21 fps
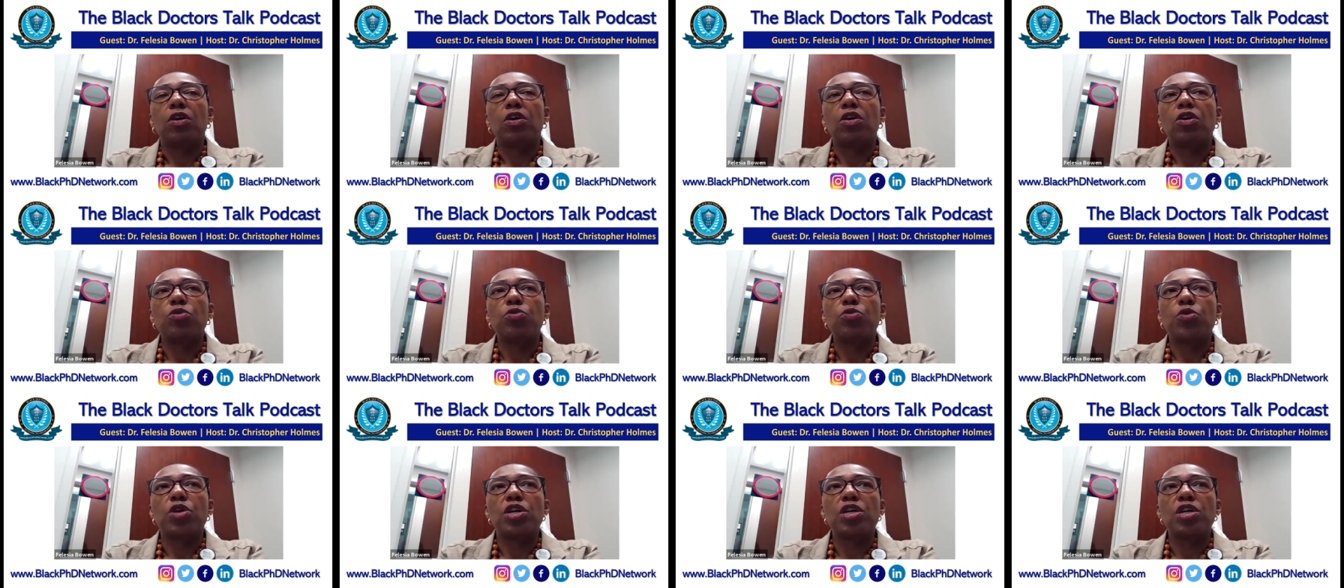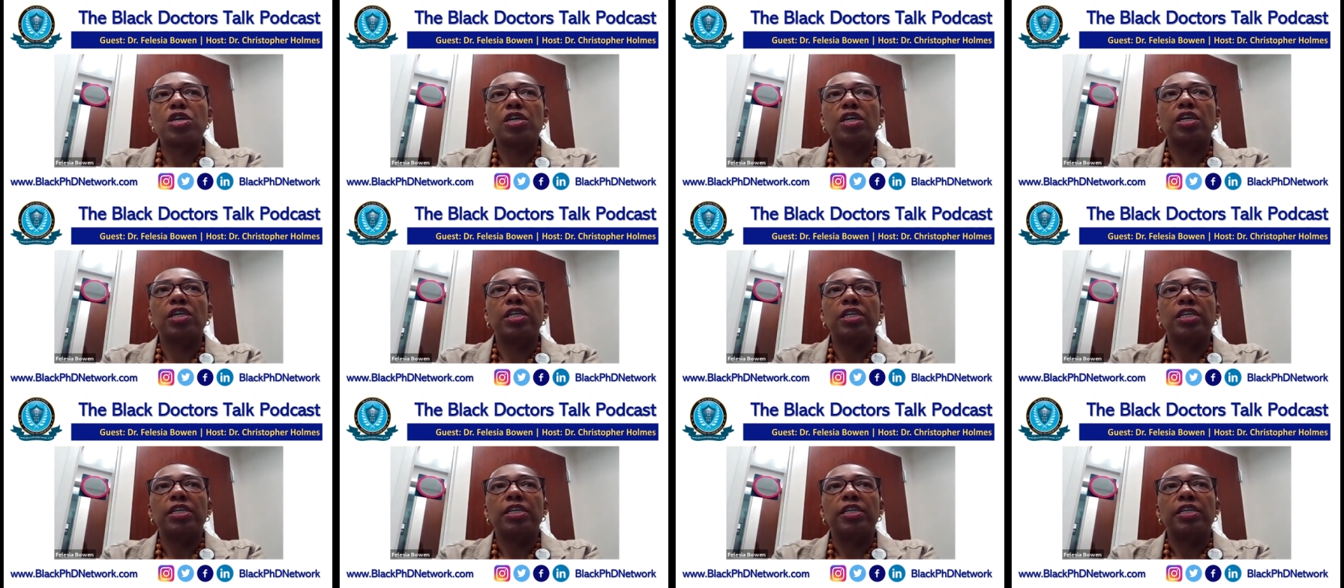her work
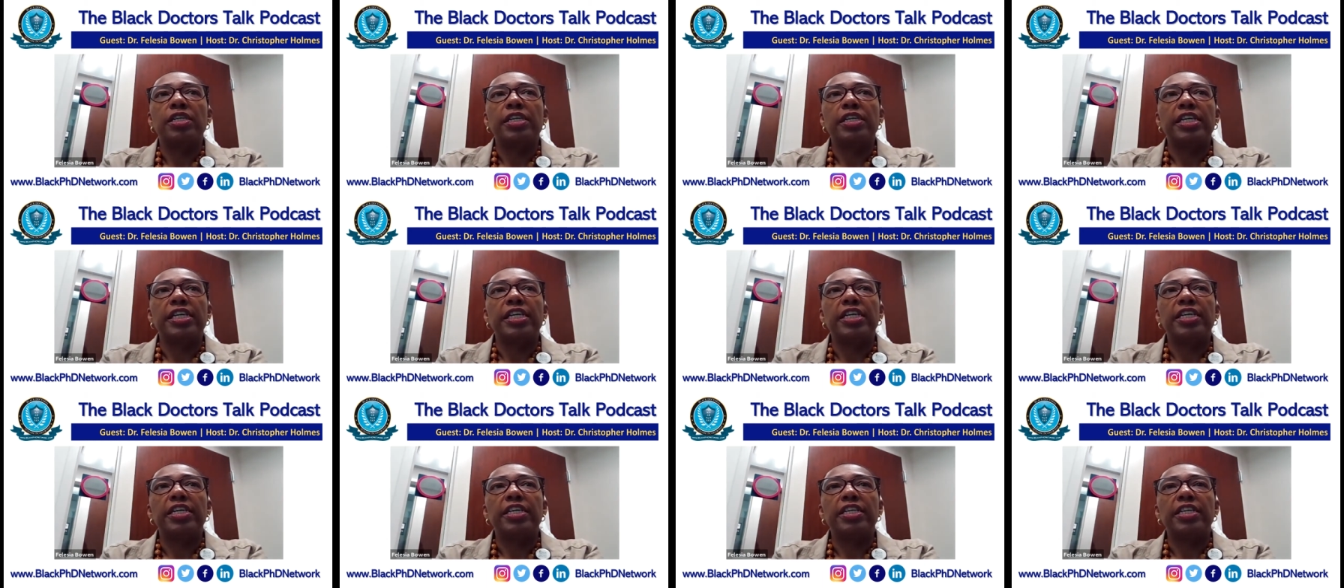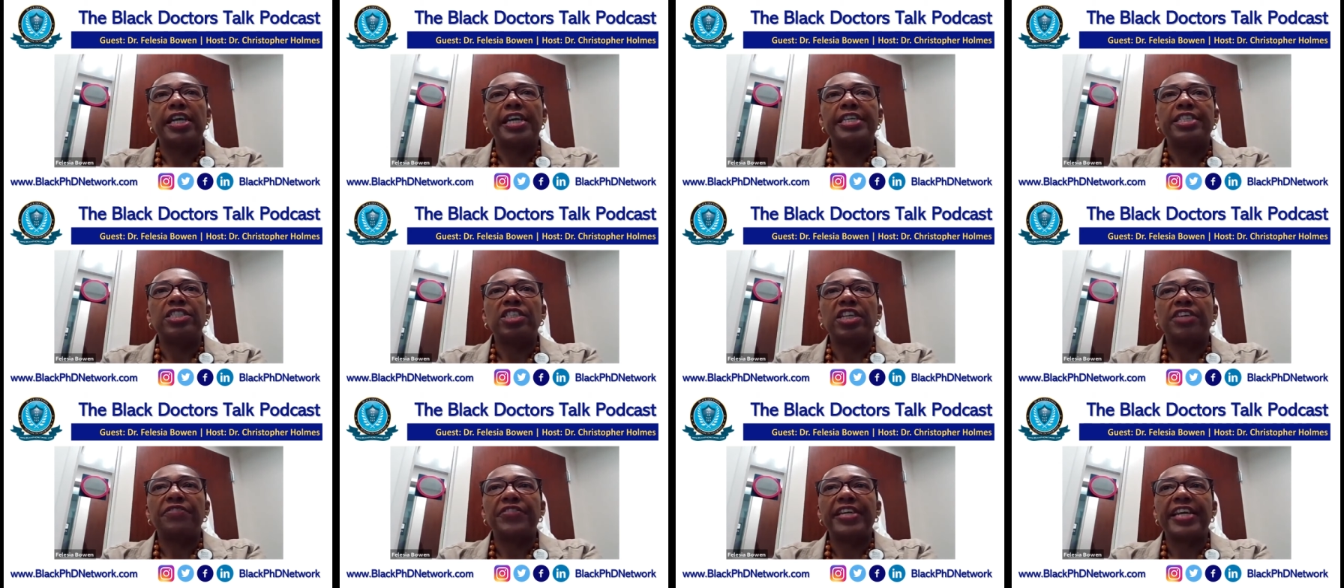in
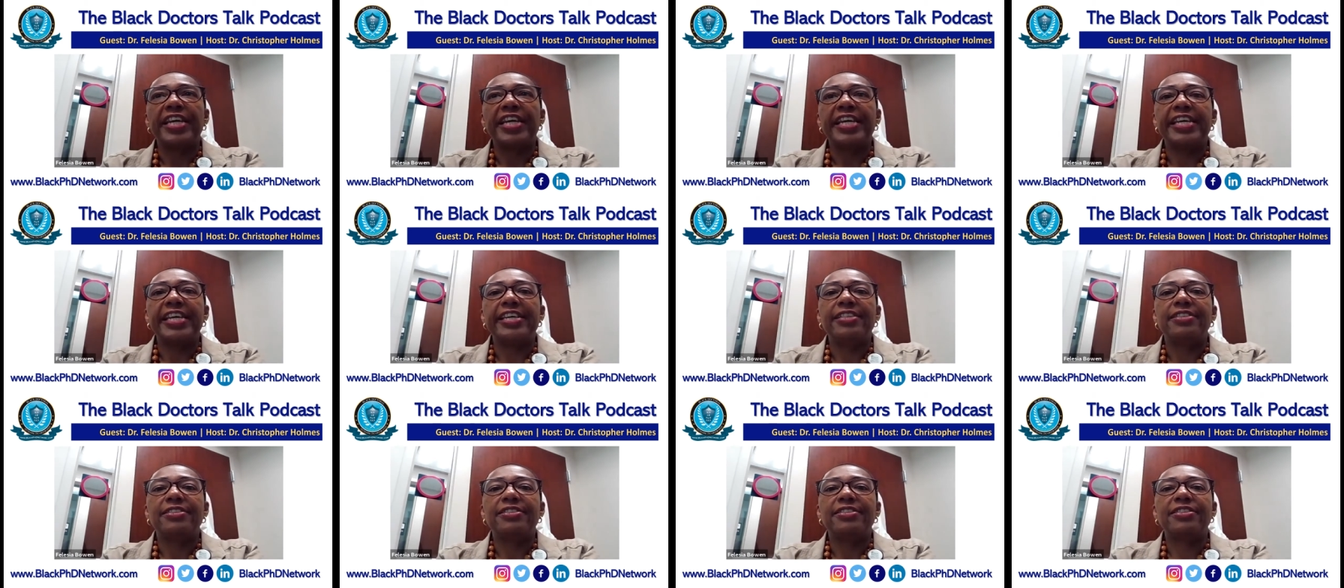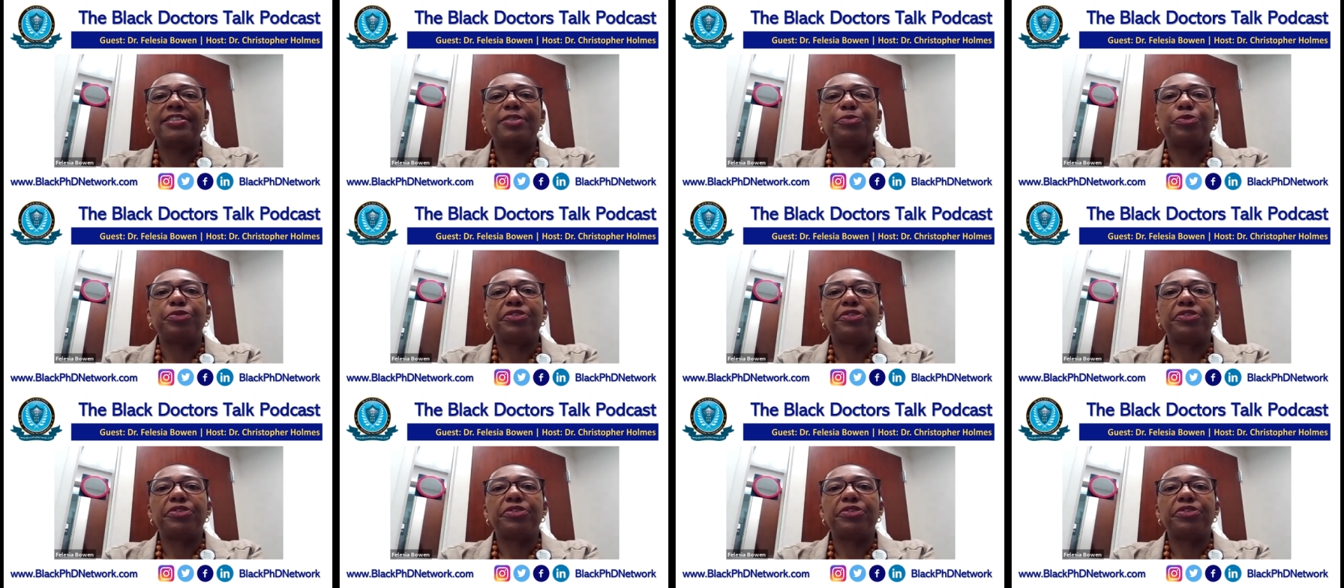HIV AIDS